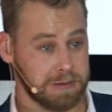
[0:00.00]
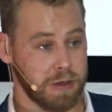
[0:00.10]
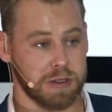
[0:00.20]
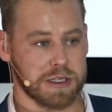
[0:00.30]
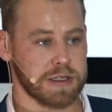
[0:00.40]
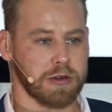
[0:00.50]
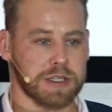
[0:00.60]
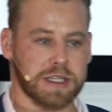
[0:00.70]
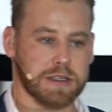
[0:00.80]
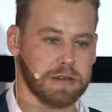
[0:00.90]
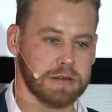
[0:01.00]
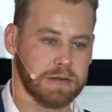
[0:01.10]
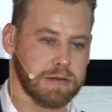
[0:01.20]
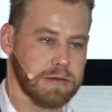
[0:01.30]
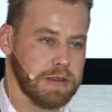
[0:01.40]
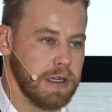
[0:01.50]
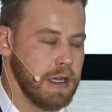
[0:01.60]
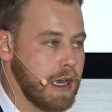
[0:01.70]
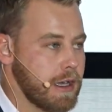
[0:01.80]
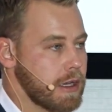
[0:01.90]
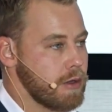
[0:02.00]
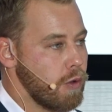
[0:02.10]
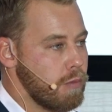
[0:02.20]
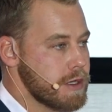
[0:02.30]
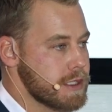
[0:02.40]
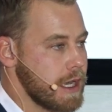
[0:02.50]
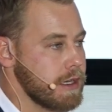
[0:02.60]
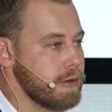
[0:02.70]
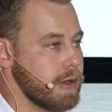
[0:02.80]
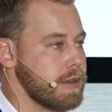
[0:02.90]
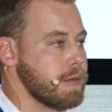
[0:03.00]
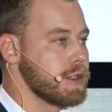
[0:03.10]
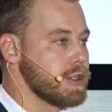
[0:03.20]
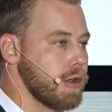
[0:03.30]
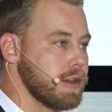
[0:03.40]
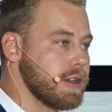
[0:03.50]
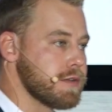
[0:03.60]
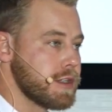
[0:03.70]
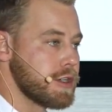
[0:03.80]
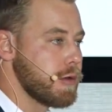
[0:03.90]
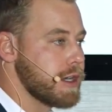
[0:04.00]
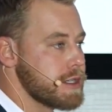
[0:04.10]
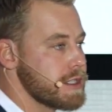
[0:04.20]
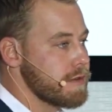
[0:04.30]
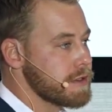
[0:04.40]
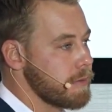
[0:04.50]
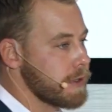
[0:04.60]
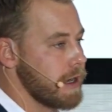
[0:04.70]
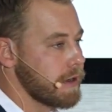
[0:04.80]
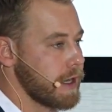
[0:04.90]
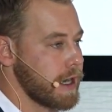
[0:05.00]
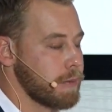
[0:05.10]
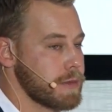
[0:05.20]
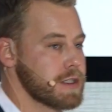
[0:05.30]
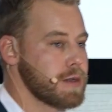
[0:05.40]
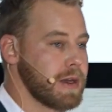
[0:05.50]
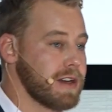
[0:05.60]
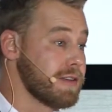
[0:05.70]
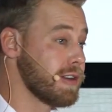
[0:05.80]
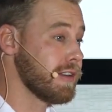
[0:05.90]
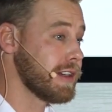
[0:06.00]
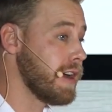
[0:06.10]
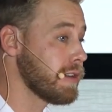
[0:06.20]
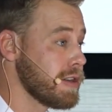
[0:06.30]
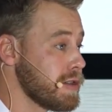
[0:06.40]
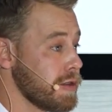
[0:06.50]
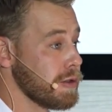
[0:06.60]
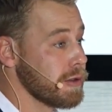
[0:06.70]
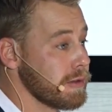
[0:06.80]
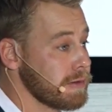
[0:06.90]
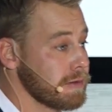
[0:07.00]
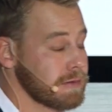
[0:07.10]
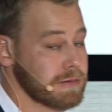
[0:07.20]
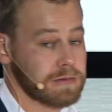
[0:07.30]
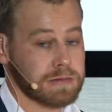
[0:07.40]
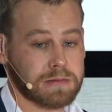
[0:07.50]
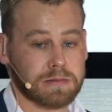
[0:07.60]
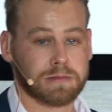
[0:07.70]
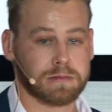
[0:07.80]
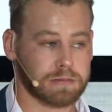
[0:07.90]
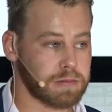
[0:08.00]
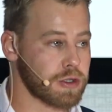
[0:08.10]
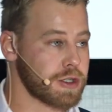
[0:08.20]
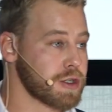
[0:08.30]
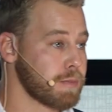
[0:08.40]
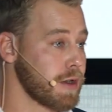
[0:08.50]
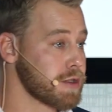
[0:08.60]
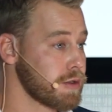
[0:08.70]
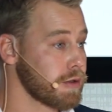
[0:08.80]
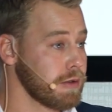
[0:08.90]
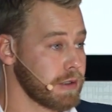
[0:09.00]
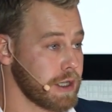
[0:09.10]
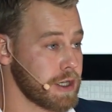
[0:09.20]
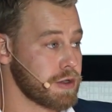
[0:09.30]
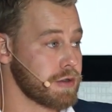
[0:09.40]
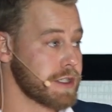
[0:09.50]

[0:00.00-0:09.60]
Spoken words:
because there's no receipt. And I can almost tell you in the majority of situations, if something like that happens, the benefit of the doubt goes to who? Because you're supposed to issue